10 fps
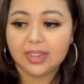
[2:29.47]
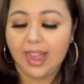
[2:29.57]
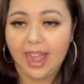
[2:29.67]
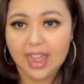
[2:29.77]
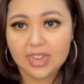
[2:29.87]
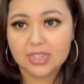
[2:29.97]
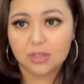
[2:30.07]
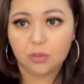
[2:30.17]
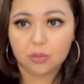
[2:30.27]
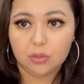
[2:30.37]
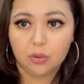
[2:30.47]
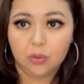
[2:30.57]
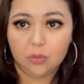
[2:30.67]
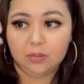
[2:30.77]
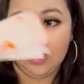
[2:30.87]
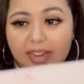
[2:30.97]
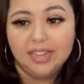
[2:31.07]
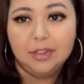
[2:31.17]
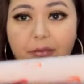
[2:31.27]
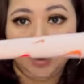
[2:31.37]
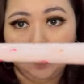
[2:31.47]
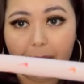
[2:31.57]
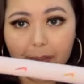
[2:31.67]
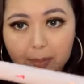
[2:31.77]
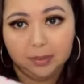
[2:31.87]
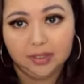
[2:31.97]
And also Nike wrapping paper.